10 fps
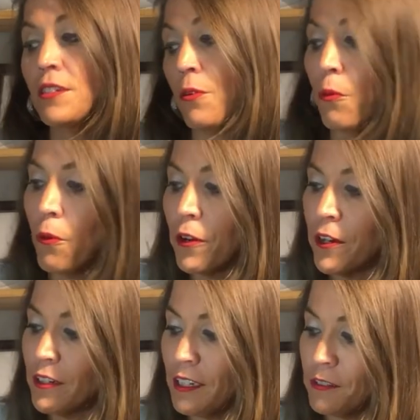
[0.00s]

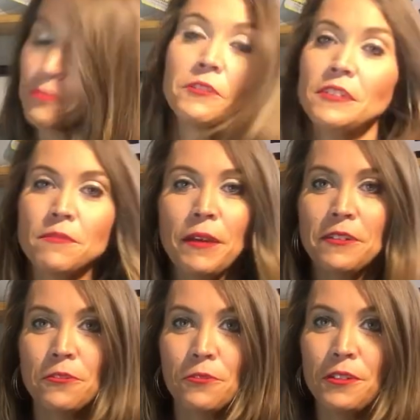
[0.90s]
award is really
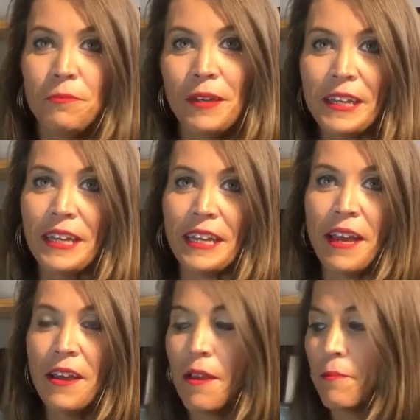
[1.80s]
special to
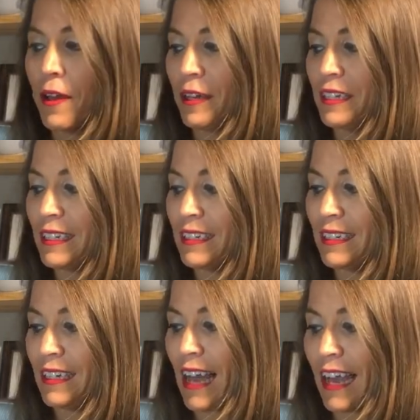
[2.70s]
me, but
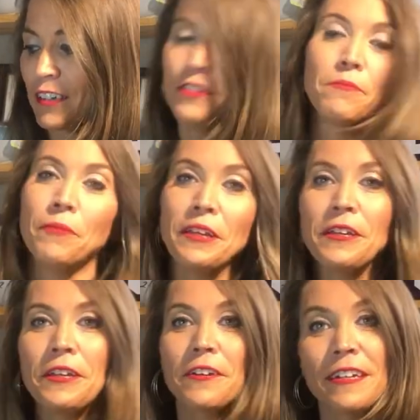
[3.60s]
I couldn't be
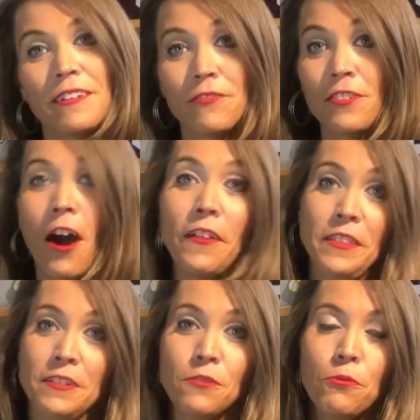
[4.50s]
here and have gotten
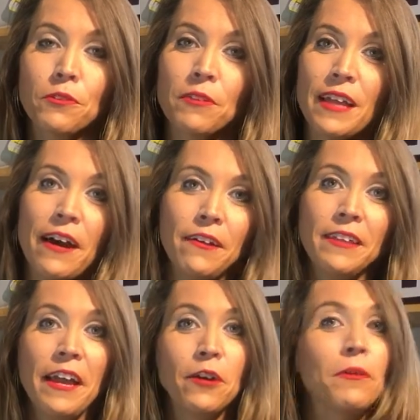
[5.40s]
this award without
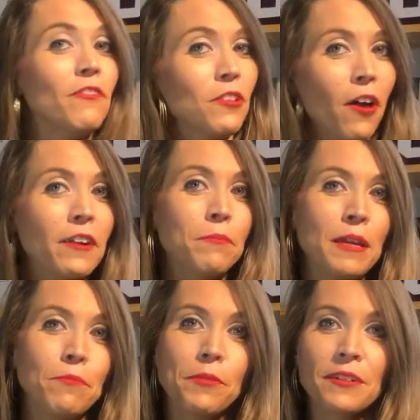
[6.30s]
the help of a lot of
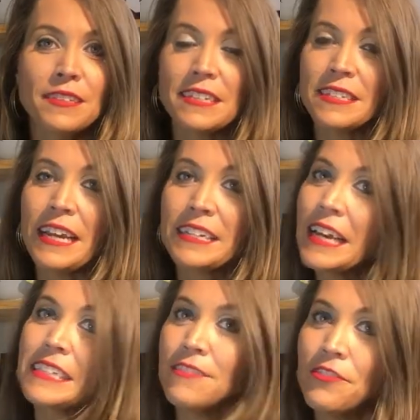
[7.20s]
people because they say it
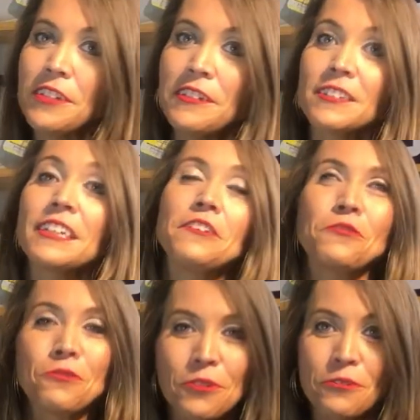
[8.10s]
takes a village and it
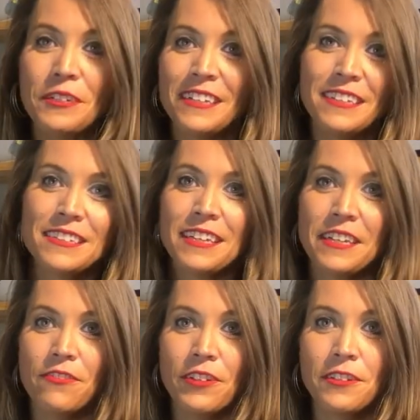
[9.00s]
truly does
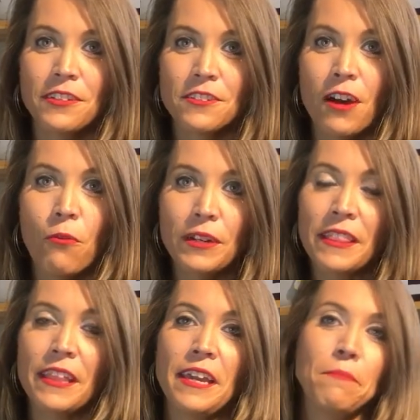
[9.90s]
take a village. So I want to
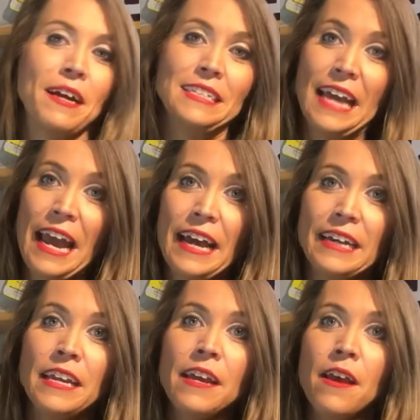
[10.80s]
thank my
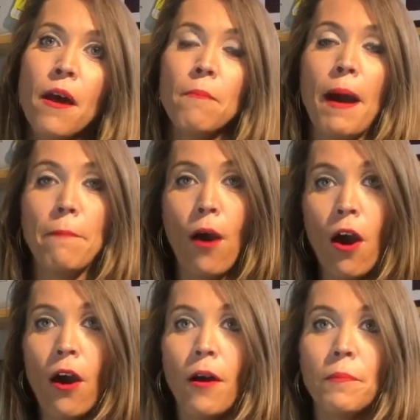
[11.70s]
dad, my
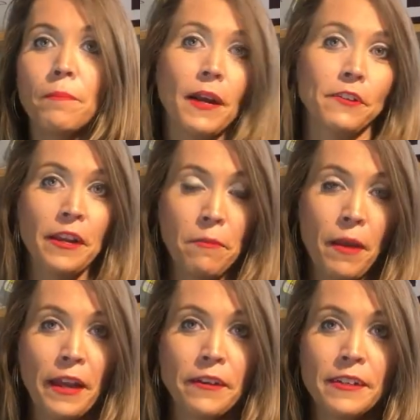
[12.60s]
mom, my
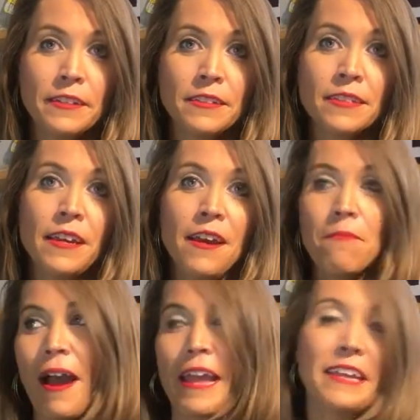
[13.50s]
grandparents,
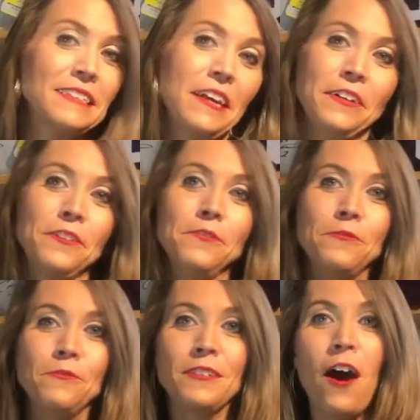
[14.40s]
my aunts,
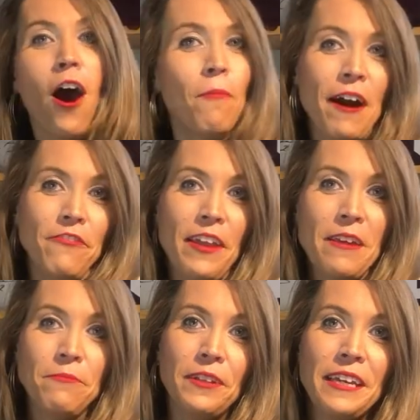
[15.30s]
uncles, all my
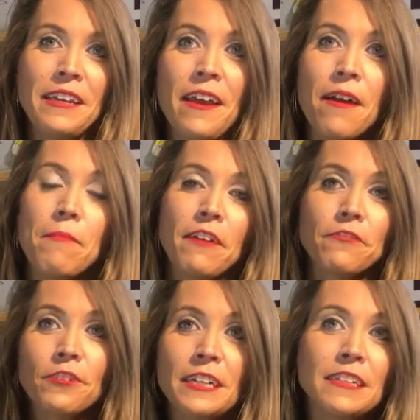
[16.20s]
family, my
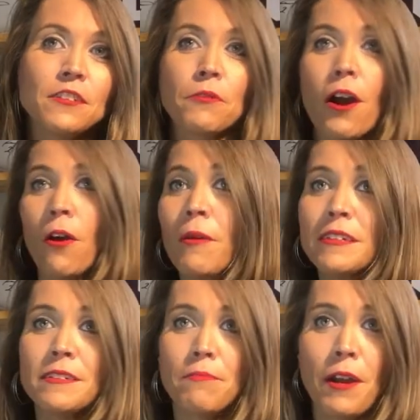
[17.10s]
friends who are
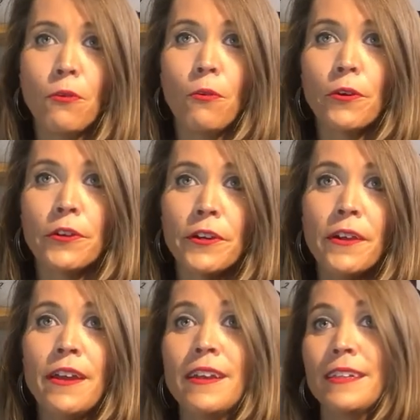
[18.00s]
always in my corner,
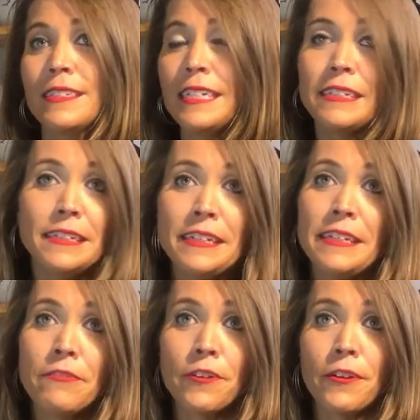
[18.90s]
Cindy
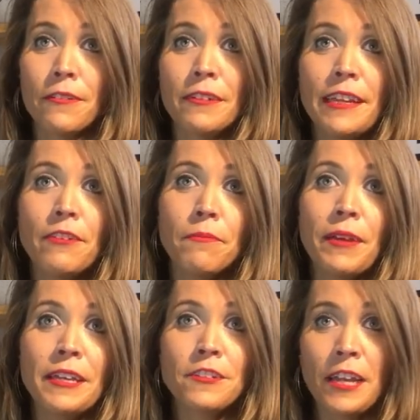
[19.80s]
for giving
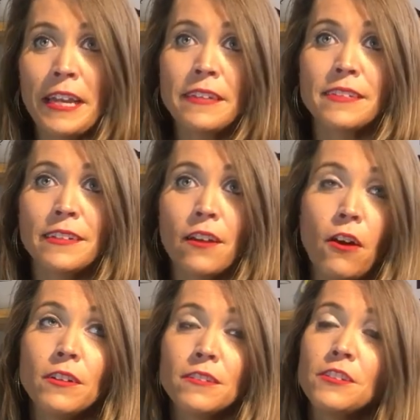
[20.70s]
me a chance. And
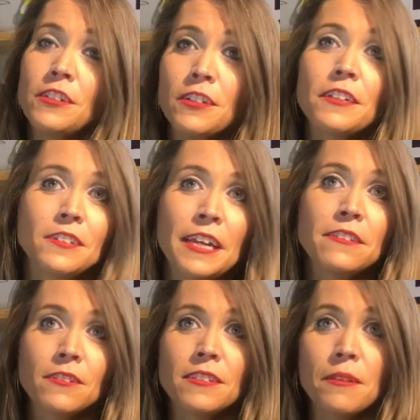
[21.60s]
honestly, she took a
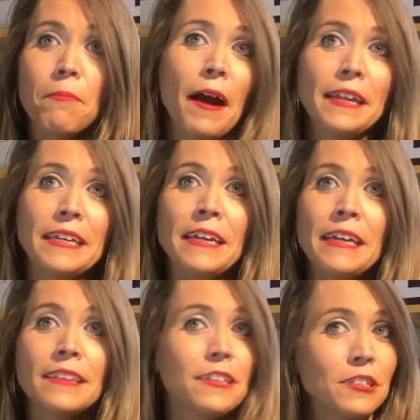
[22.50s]
chance on somebody
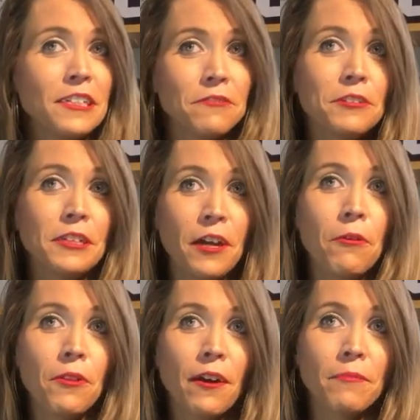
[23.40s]
that she didn't really know a
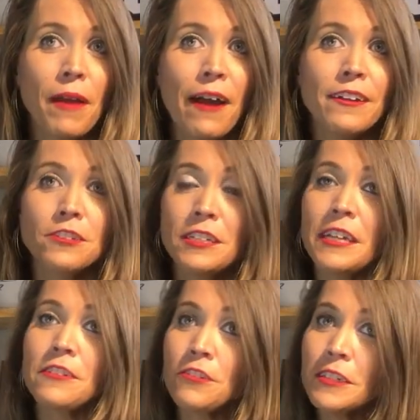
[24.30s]
lot about, and she
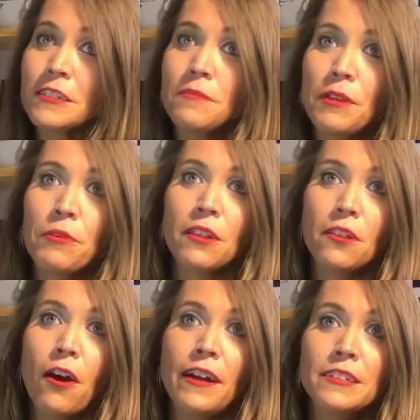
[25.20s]
has trusted me with a
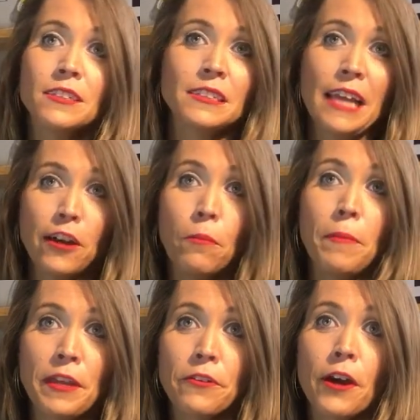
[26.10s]
lot and just helped
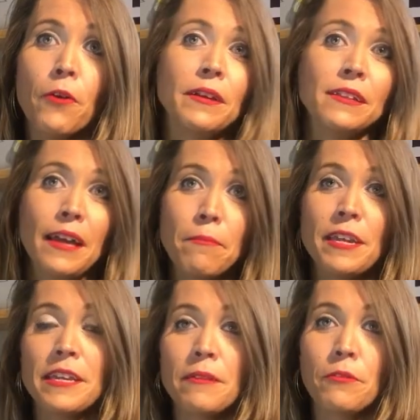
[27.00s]
me grow and let me
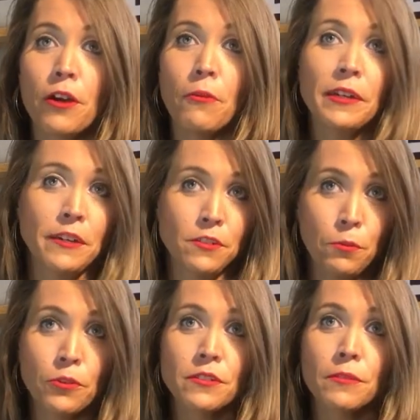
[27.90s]
keep growing our
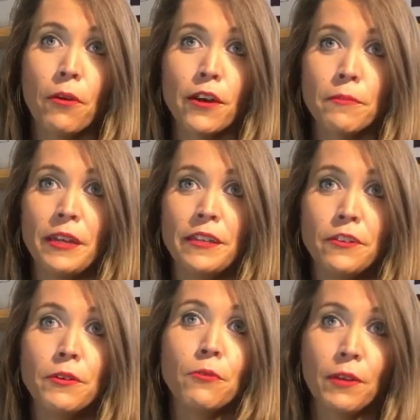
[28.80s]
sports department and
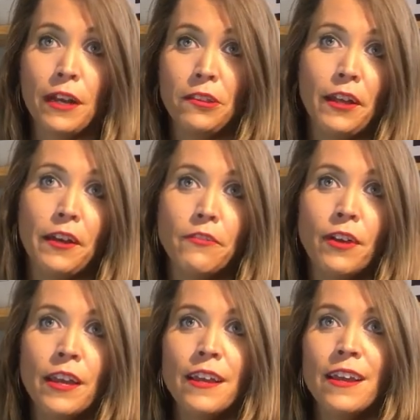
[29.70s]
doing what I love.
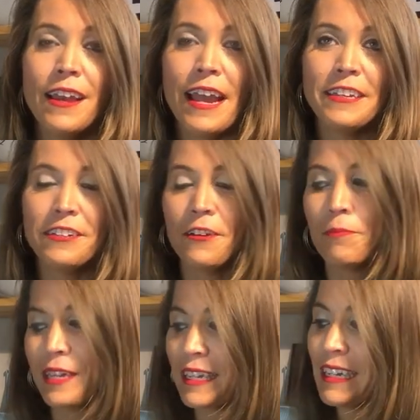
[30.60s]
And, you know,
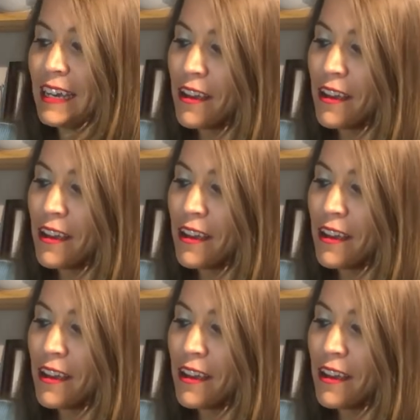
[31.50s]
big